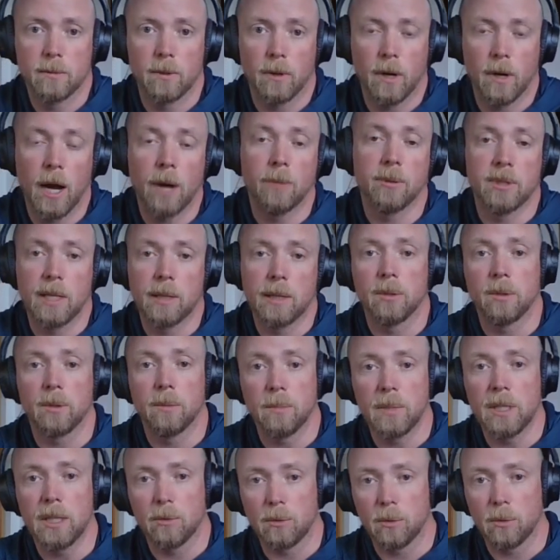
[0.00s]
I was able to
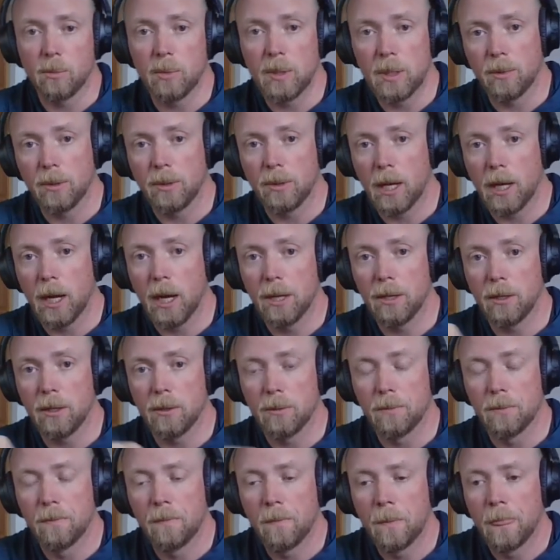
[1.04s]
meet through people that I knew,
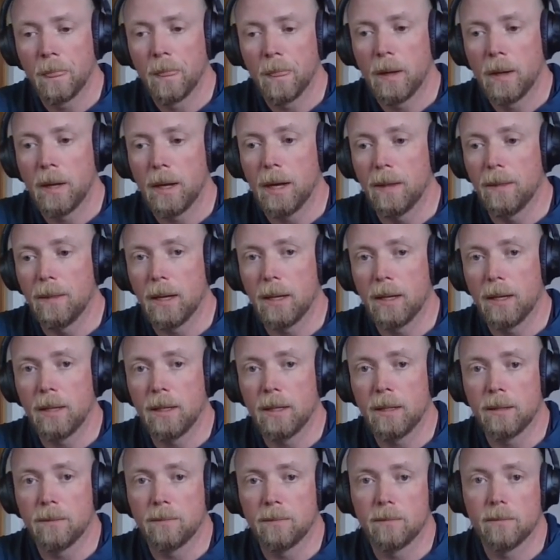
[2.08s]
and they
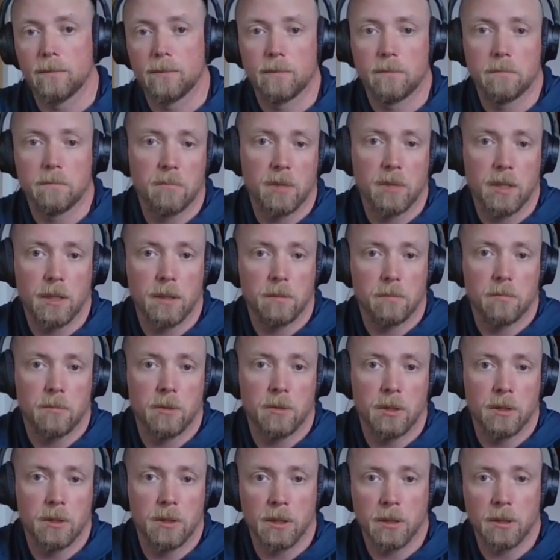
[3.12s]
he
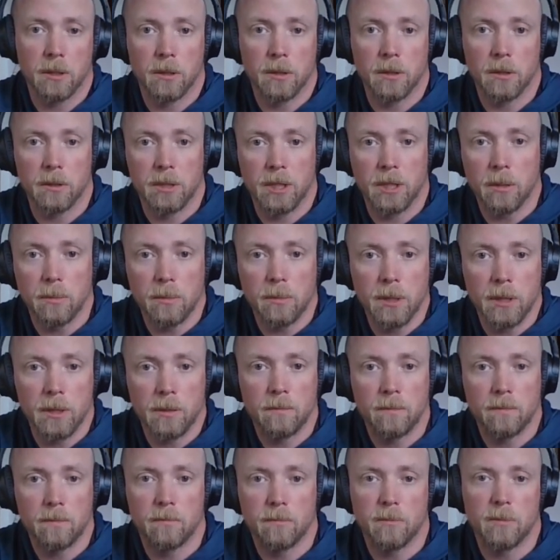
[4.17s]
younger
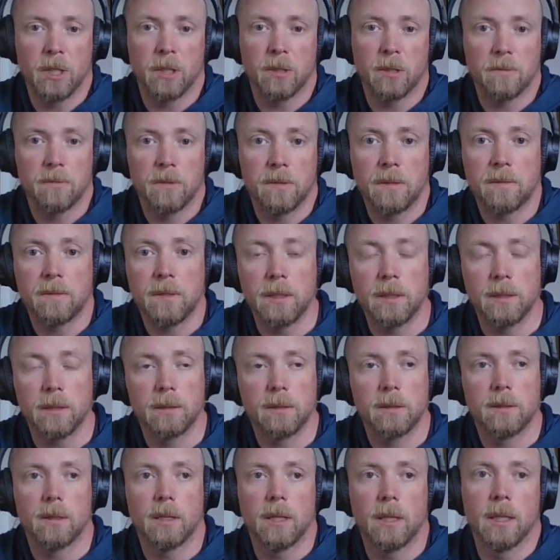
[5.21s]
gentleman young
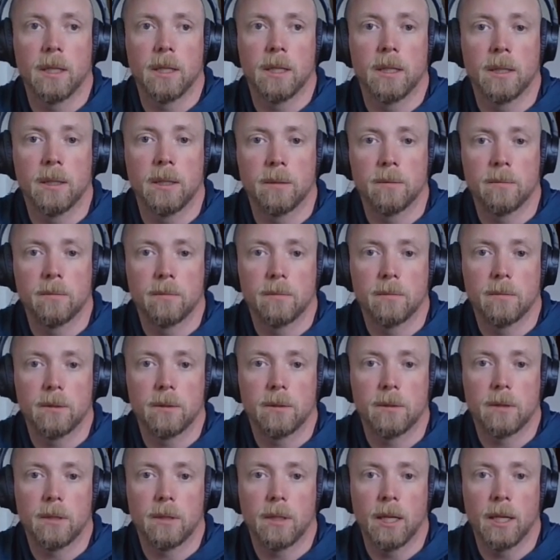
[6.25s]
50s uh, um,
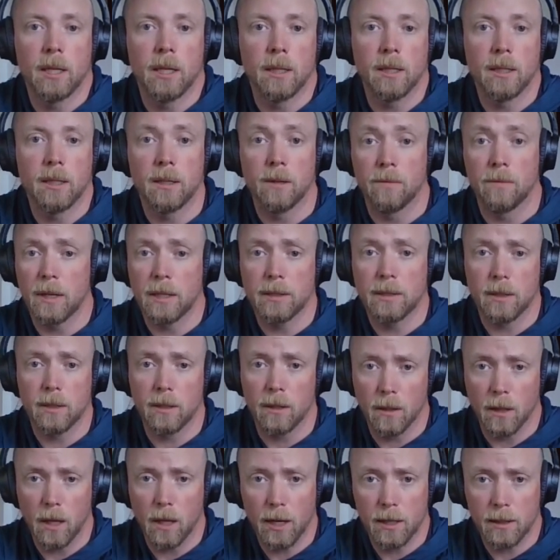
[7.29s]
and had invested in
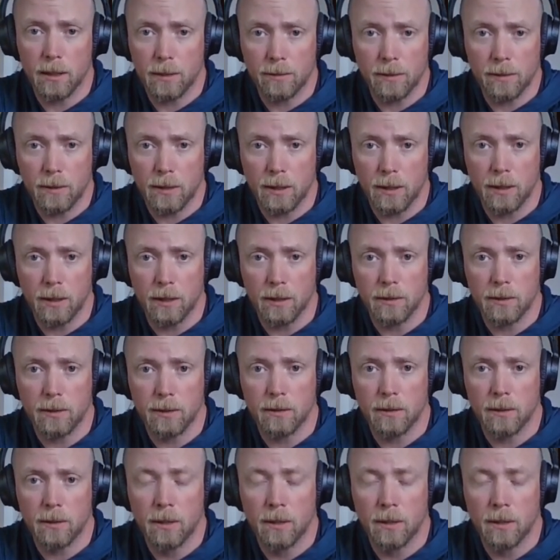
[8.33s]
a lot of different things.